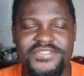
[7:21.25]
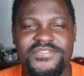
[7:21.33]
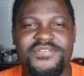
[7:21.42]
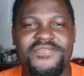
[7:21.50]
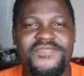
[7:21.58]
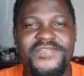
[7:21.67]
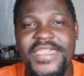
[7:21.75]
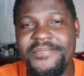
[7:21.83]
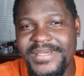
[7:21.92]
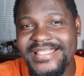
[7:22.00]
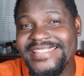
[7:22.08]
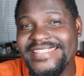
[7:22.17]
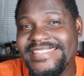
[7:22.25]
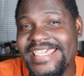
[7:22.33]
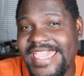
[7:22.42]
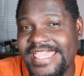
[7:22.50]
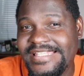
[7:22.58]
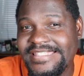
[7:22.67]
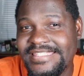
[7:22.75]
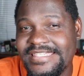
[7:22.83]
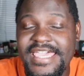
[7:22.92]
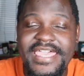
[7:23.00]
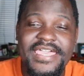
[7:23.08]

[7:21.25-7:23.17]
is not famous yet,